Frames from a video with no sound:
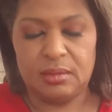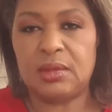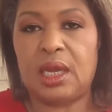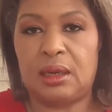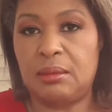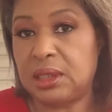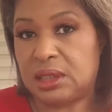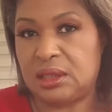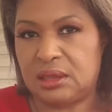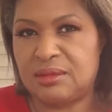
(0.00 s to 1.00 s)
Not much
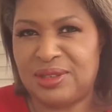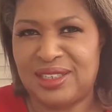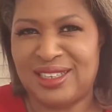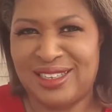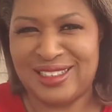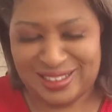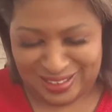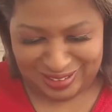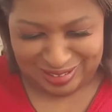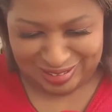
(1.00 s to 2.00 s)
easier, but easier.